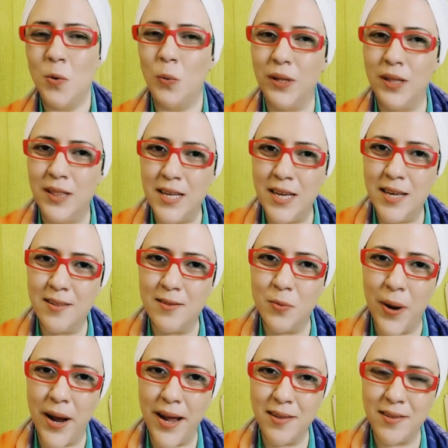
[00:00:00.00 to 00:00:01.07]
With these
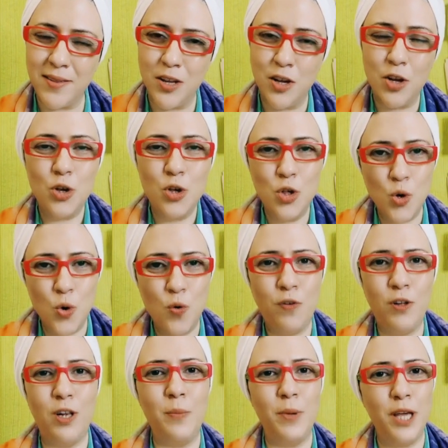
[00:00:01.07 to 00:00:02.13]
ways, you
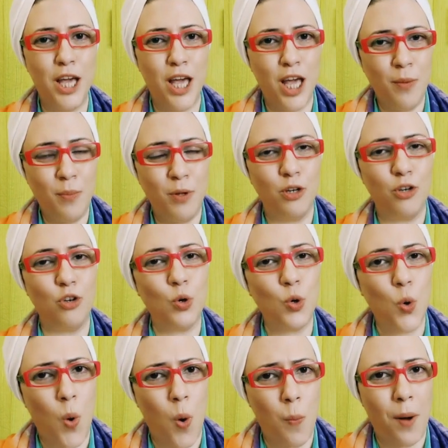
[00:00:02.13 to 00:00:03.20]
will be able to
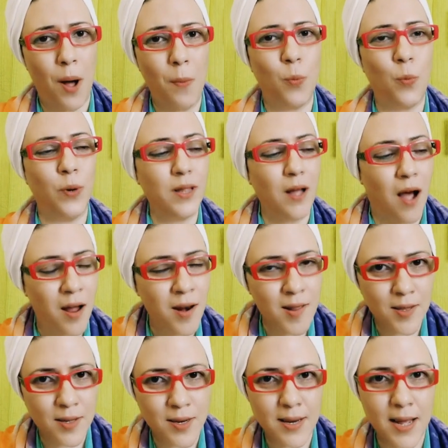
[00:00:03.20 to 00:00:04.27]
cope up with
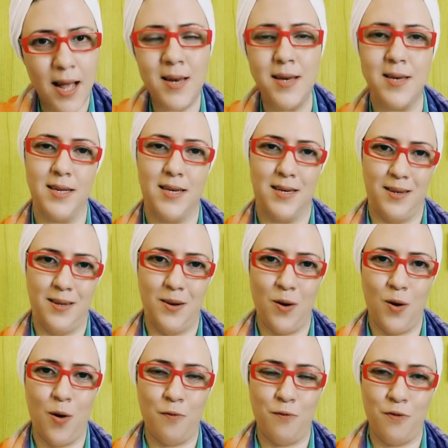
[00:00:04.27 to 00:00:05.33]
uncertainty
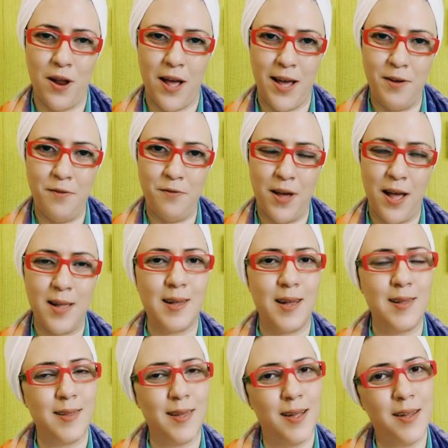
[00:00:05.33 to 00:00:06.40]
of life, as I
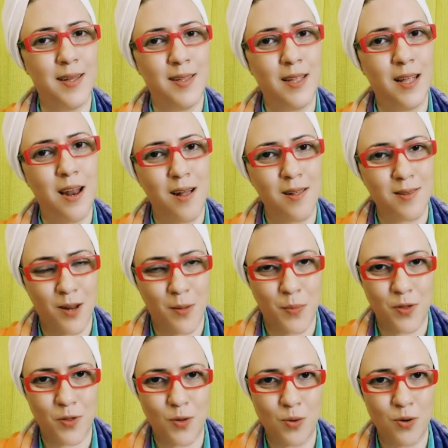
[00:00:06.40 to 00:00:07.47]
said in the last
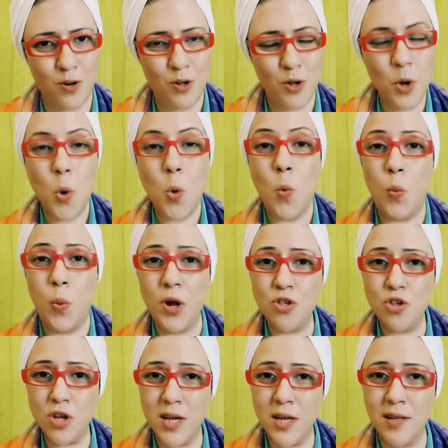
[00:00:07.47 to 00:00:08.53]
episode,
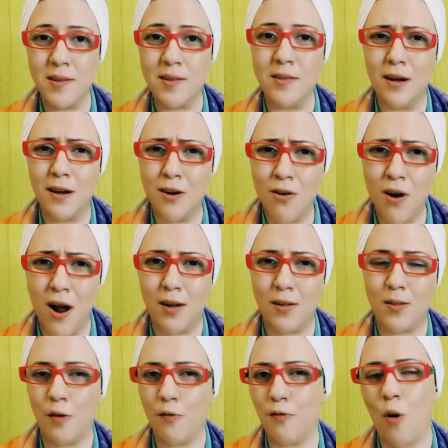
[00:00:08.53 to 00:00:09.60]
which is the
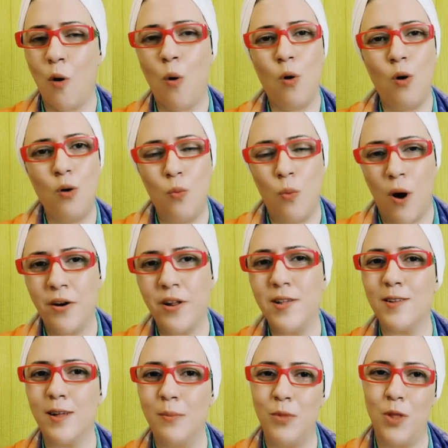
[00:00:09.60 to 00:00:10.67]
crux of all
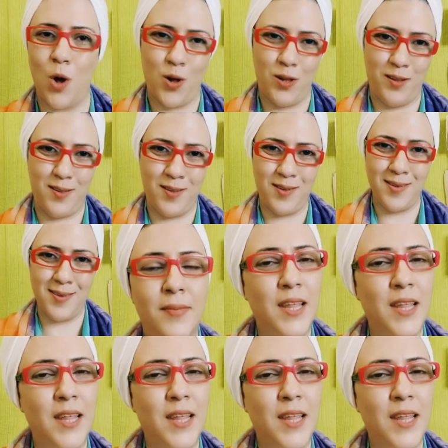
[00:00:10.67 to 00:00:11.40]
worrisome thoughts.